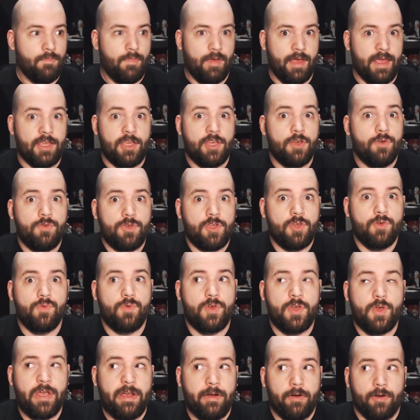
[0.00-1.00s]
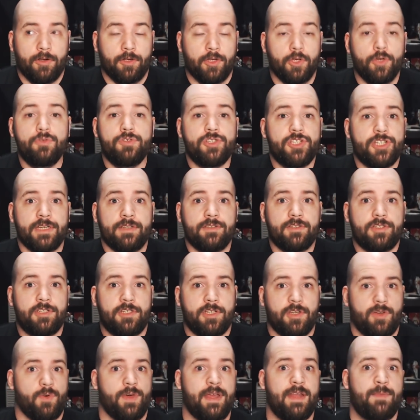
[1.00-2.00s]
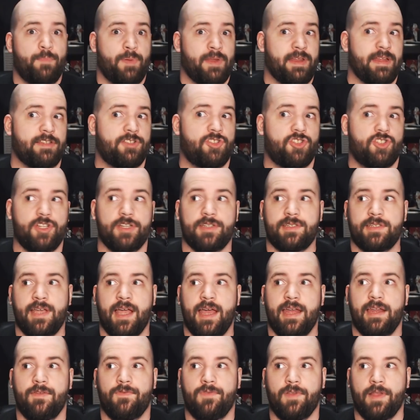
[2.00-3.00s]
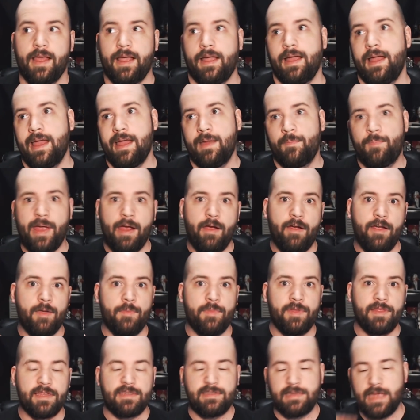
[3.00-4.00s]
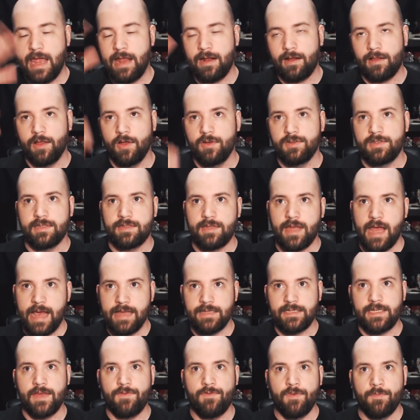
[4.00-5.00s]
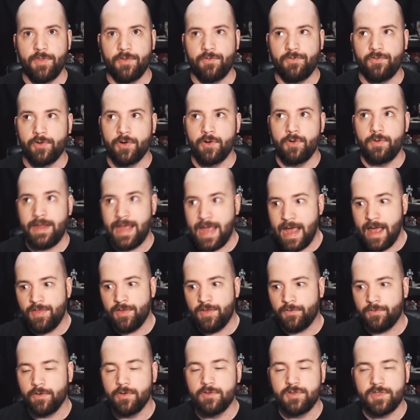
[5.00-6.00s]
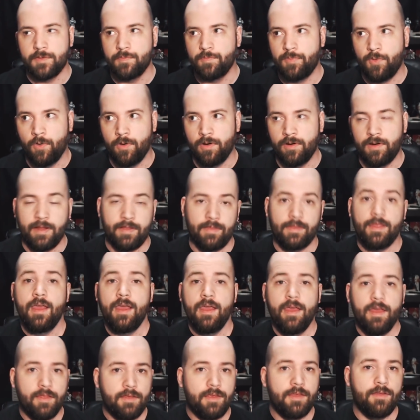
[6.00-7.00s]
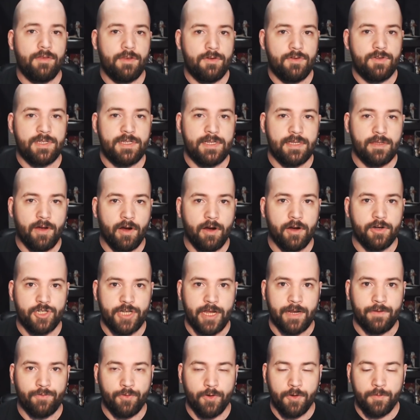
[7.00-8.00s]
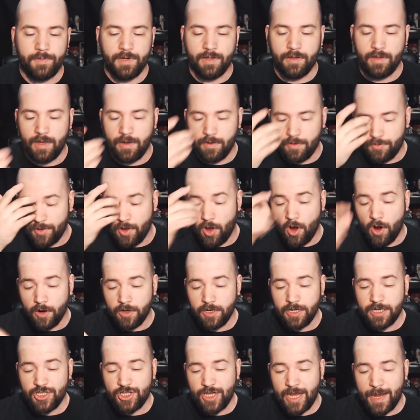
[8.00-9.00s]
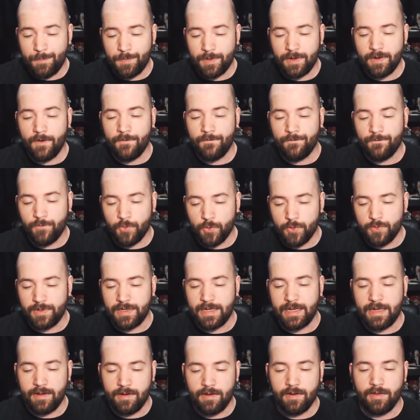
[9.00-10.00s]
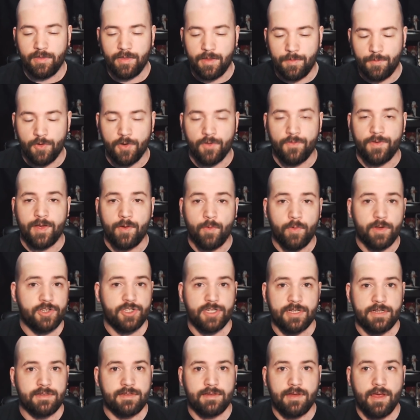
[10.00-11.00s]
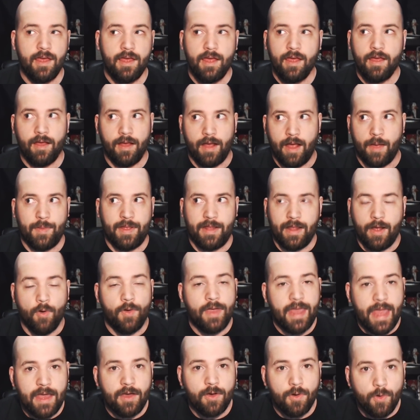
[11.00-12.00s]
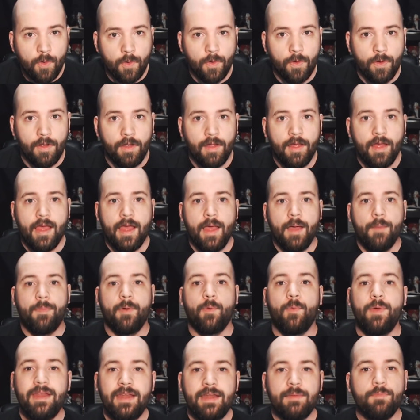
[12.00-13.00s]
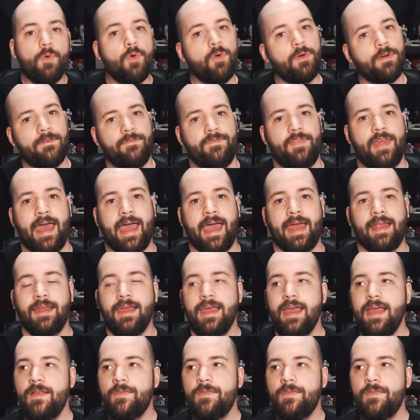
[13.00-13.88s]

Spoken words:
You hear allusions to it, but it's just kind of like, bury him in the sand, close his eyes, give him the fruit. Yeah, the fruit's important, and you do see the heart-shaped fruit in the movie, which is, I mean, okay, cool, but we need more of that.